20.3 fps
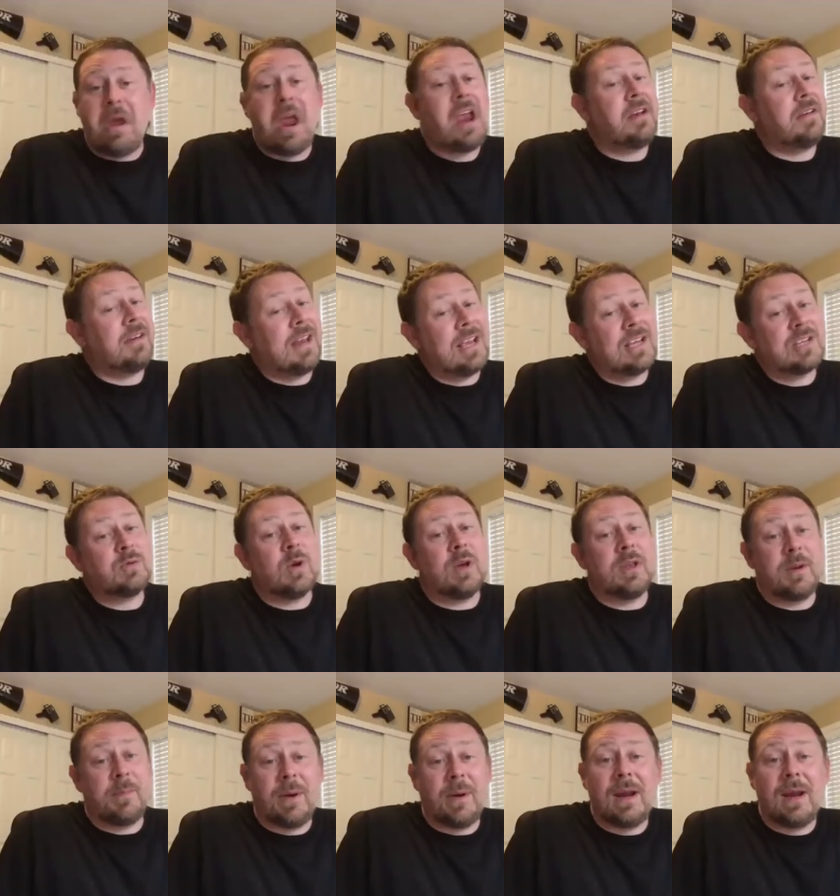guess what? They're
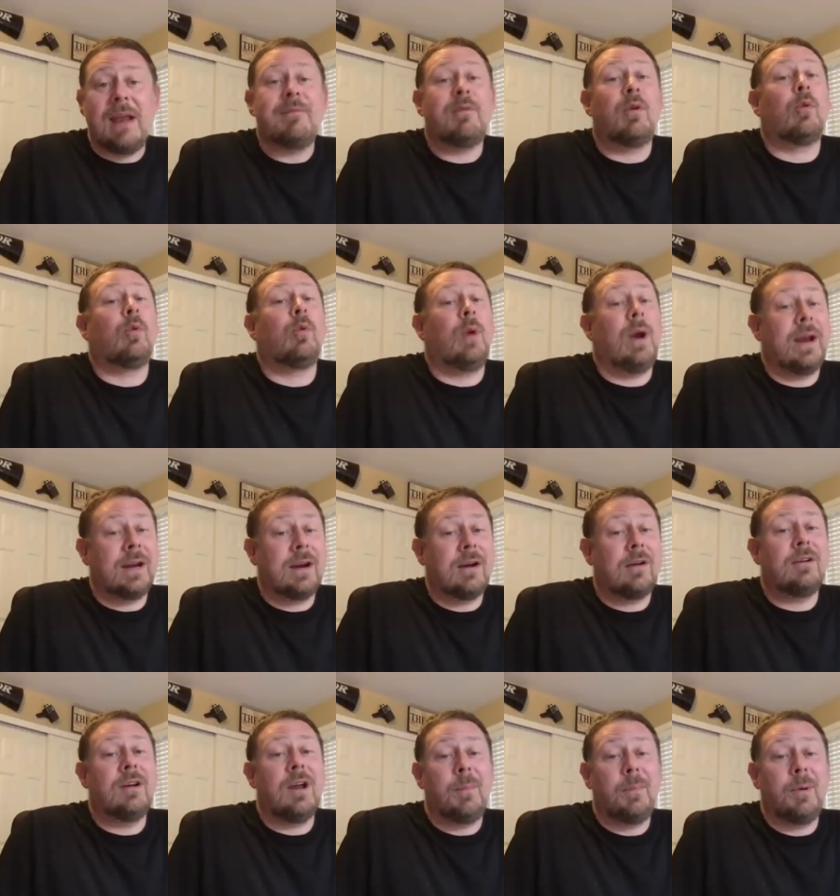probably gonna have a record
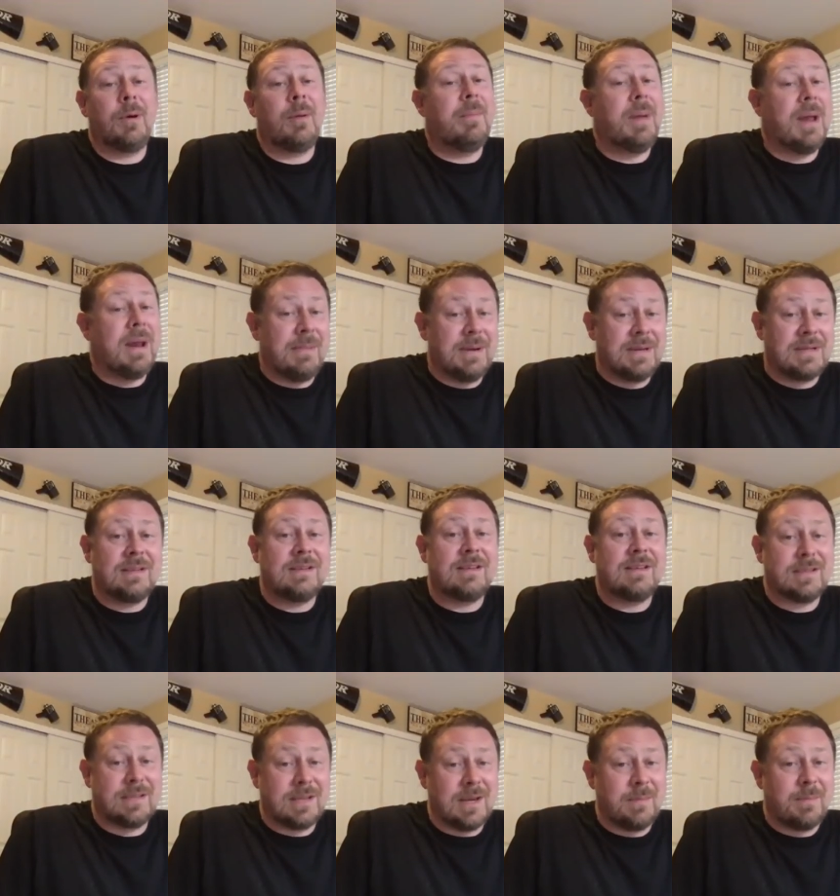number of babies in
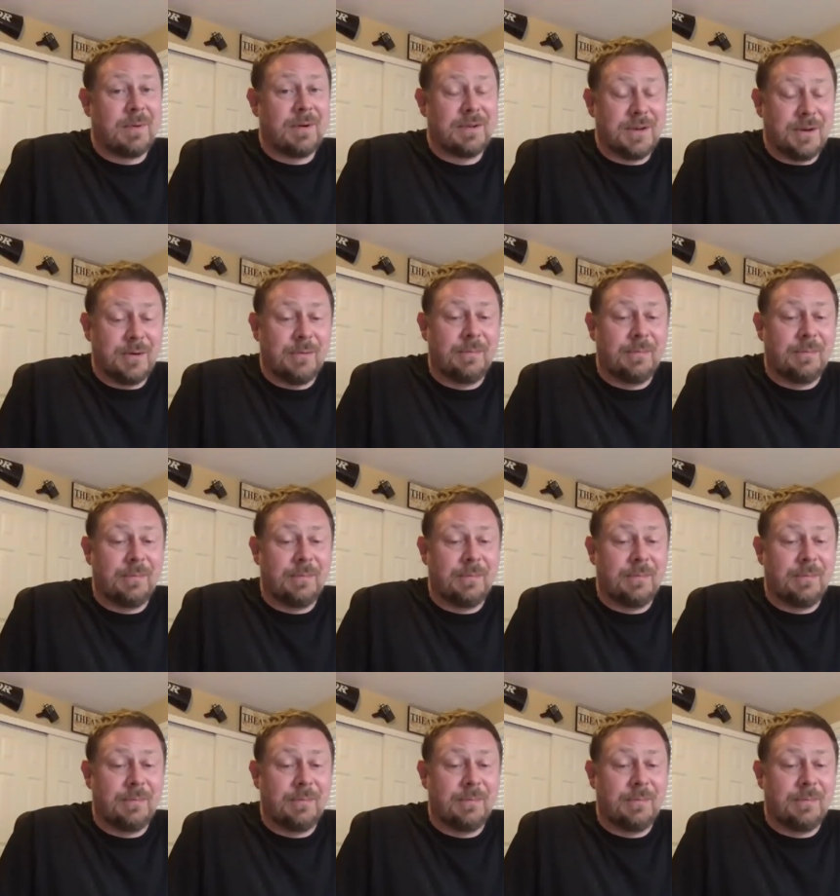December too.